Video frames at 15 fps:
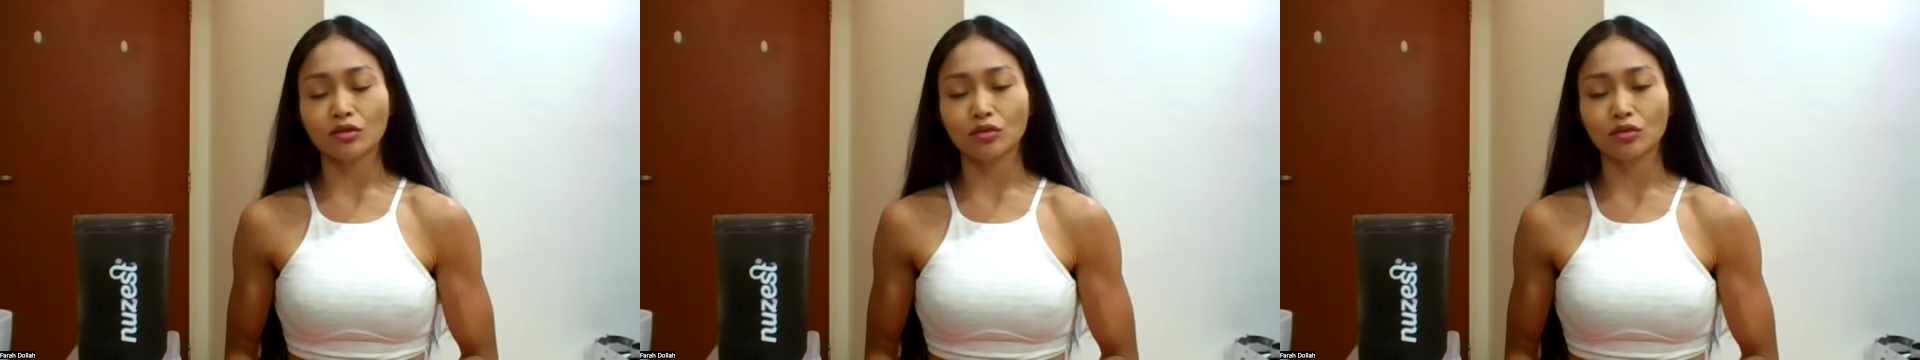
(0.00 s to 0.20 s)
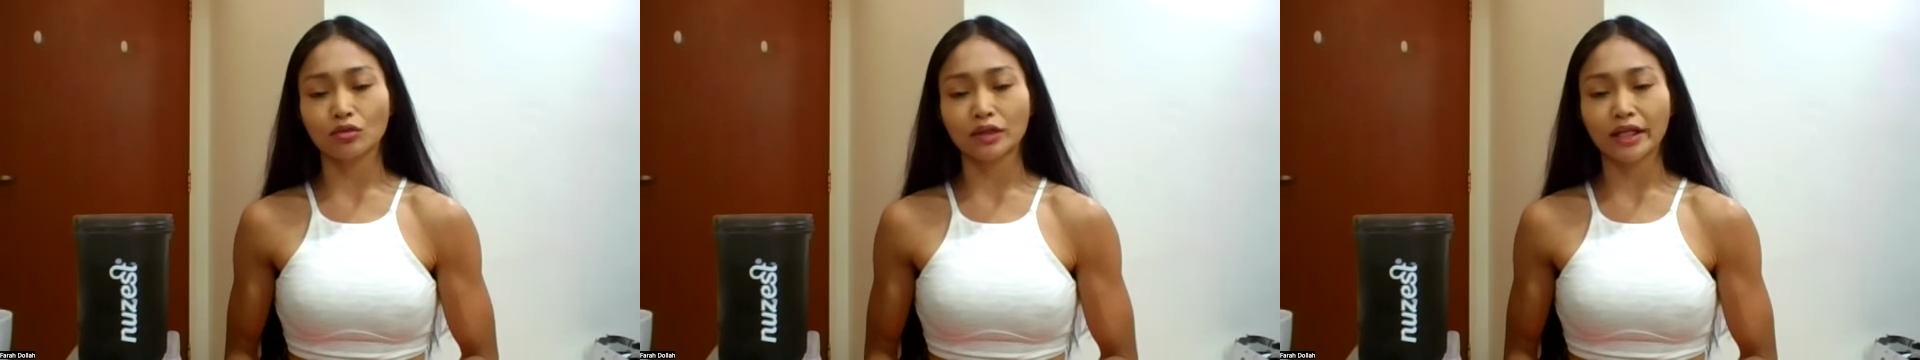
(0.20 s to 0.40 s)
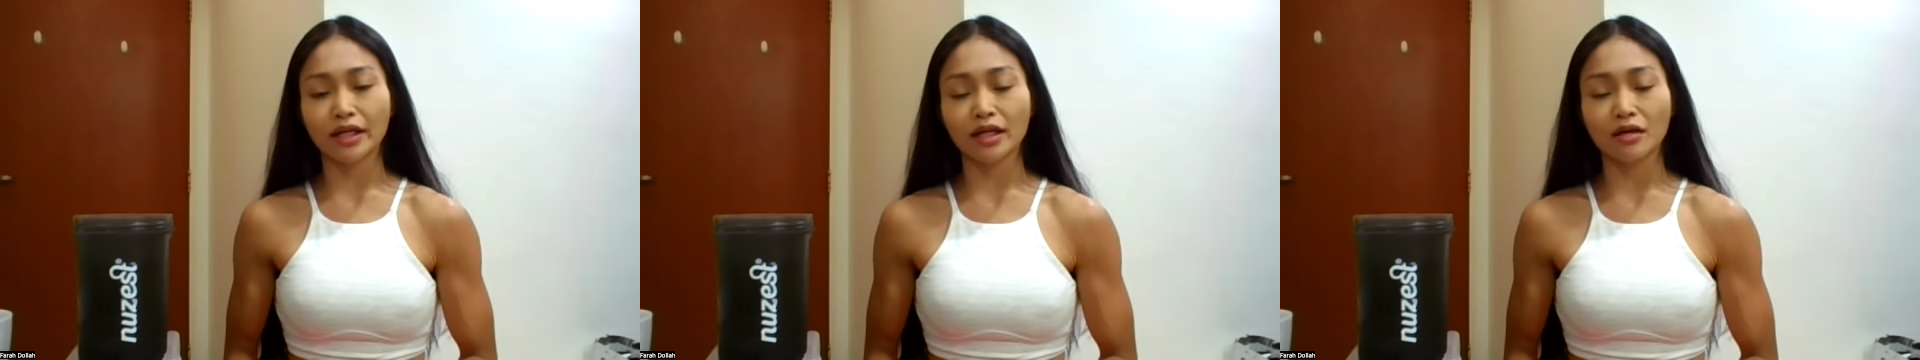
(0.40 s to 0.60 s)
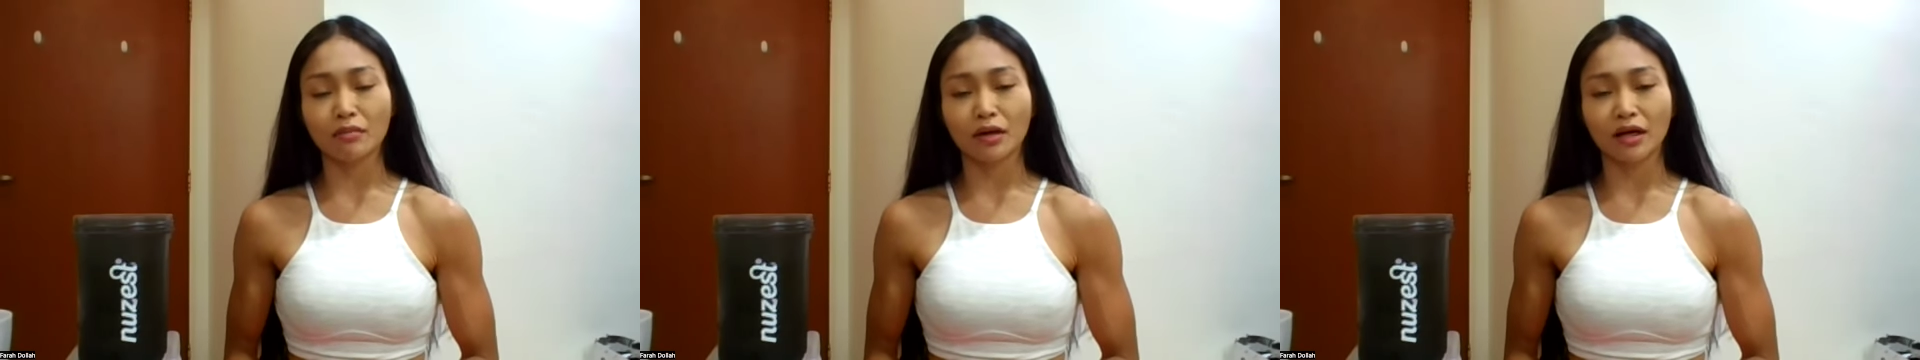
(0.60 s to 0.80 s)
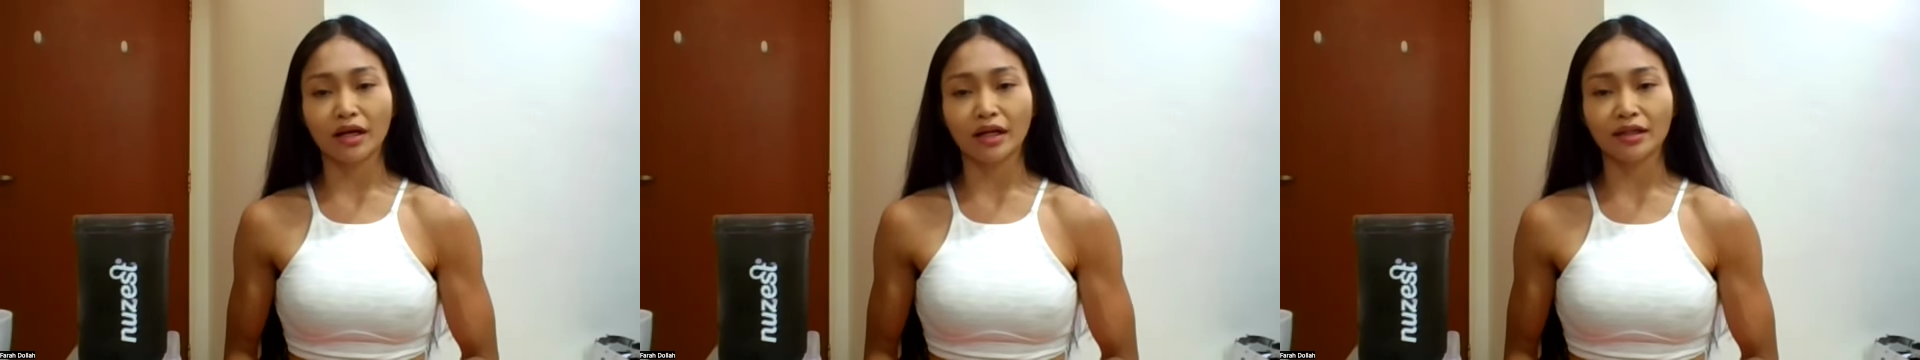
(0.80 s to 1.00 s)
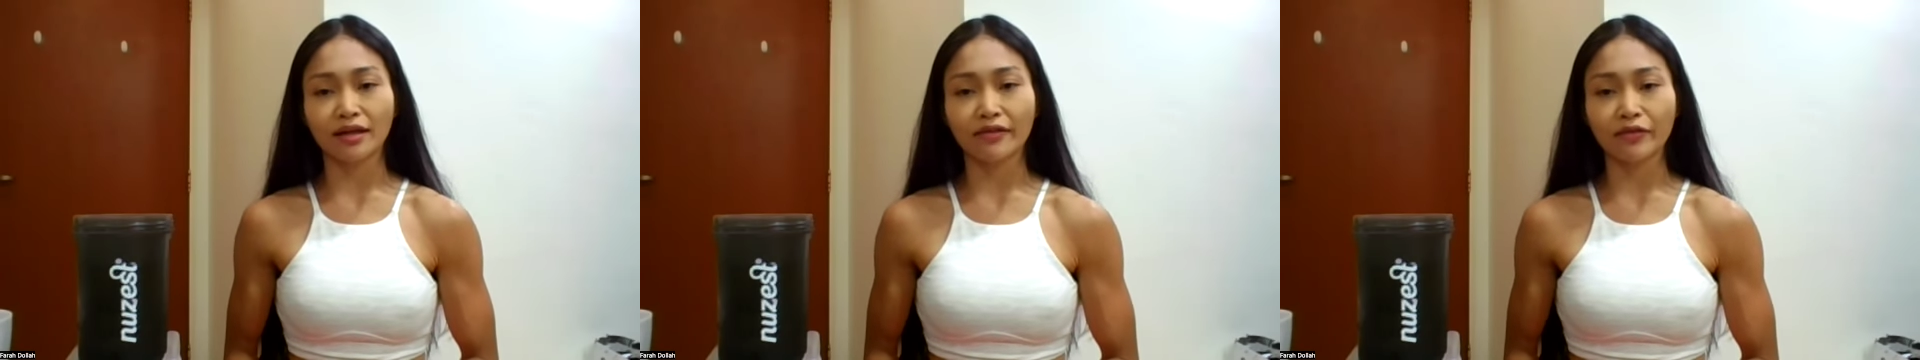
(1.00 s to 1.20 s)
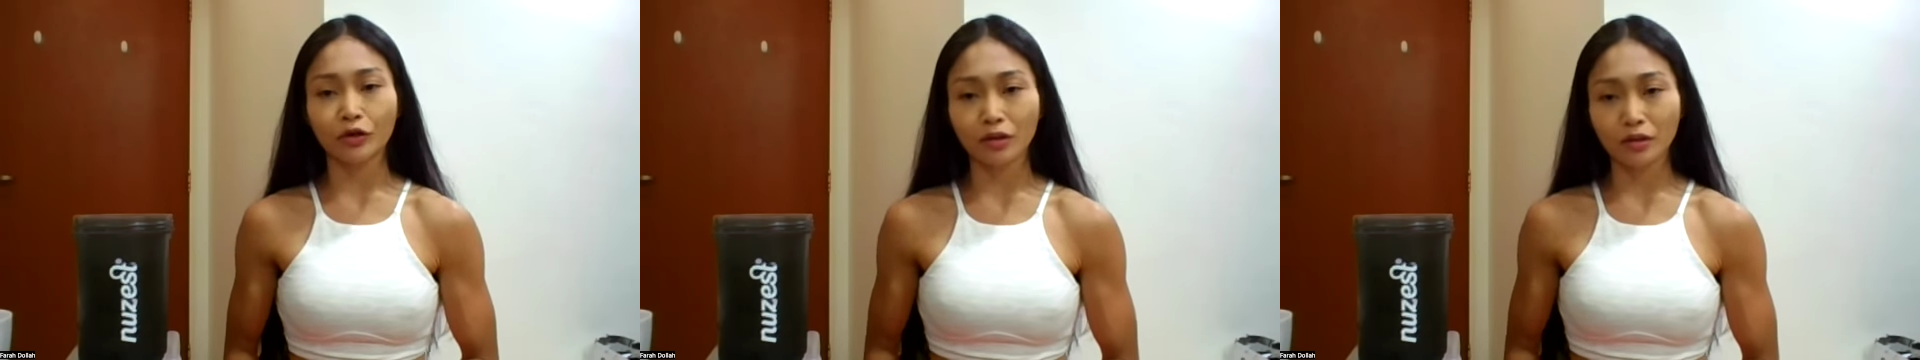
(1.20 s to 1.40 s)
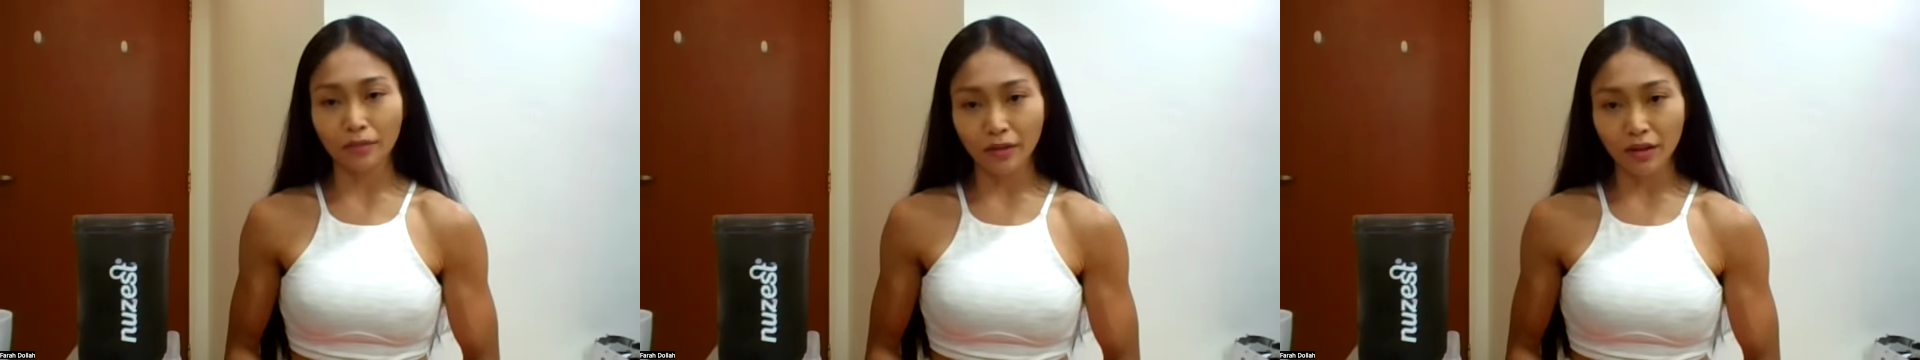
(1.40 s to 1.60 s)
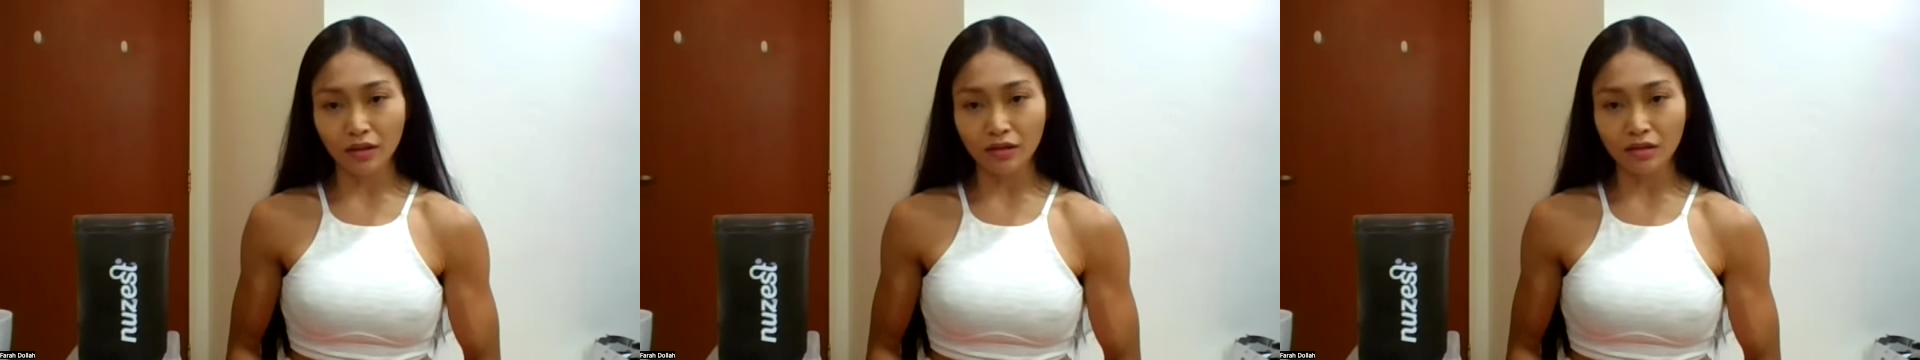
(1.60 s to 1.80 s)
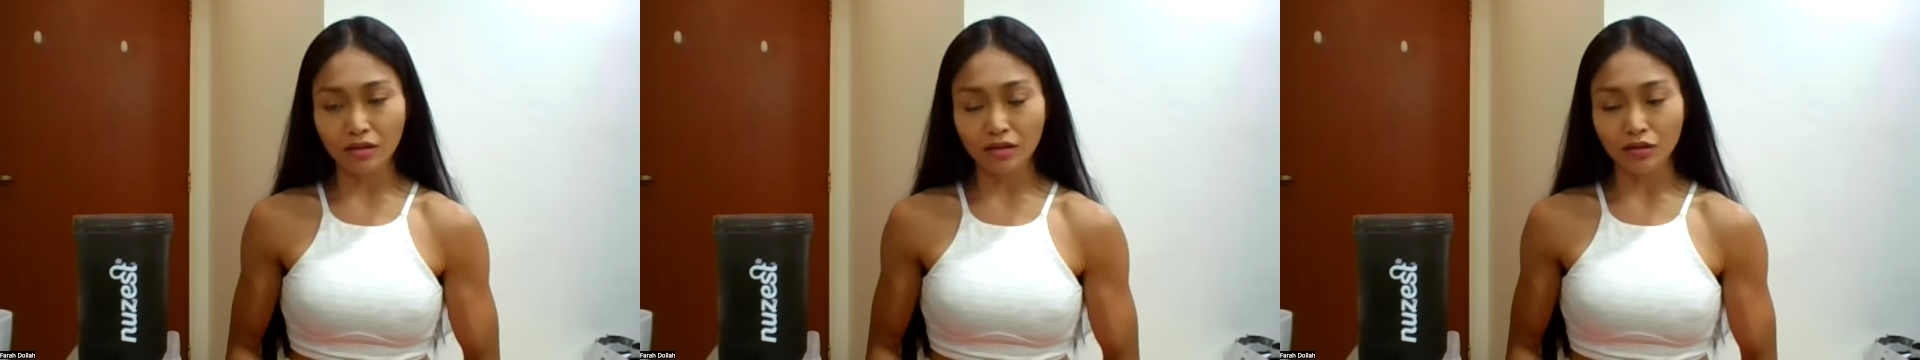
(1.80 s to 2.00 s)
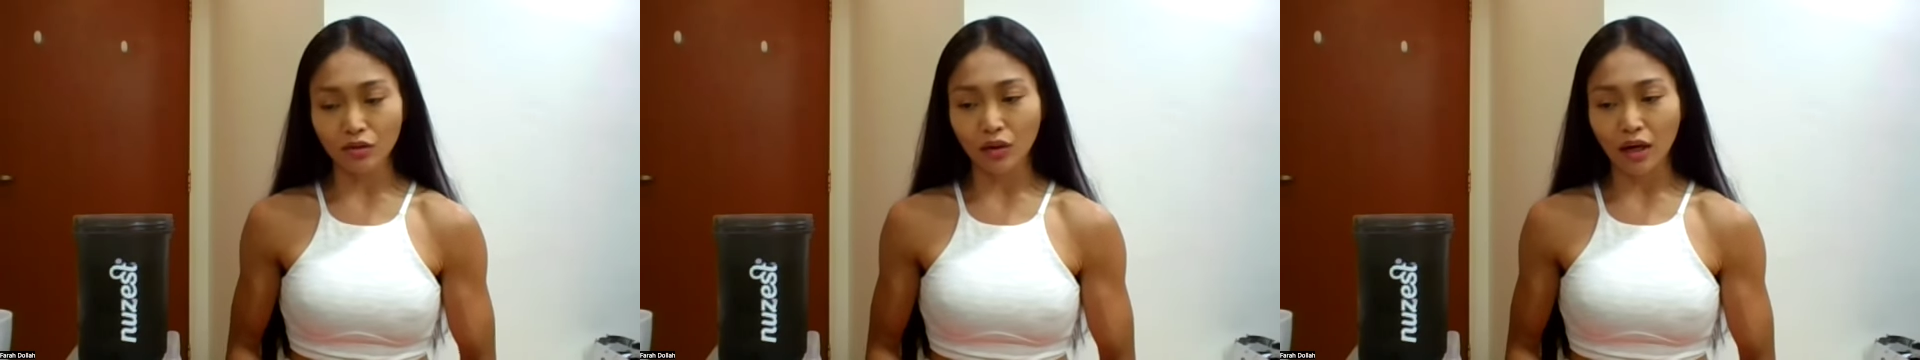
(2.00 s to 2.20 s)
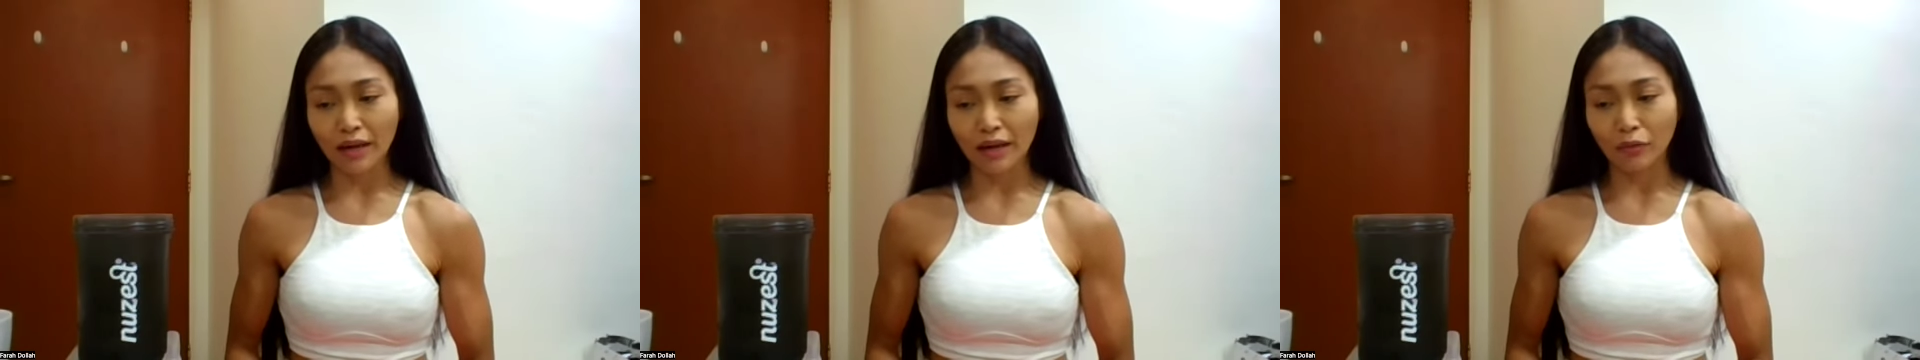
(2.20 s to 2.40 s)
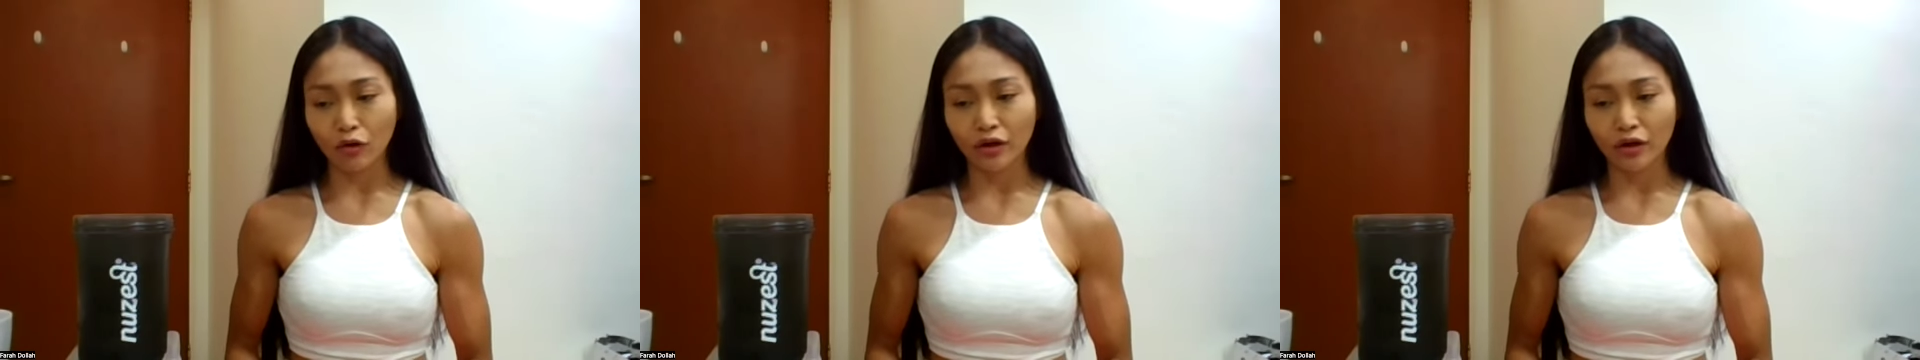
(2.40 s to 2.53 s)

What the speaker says: to take my thyroid pills. So I'm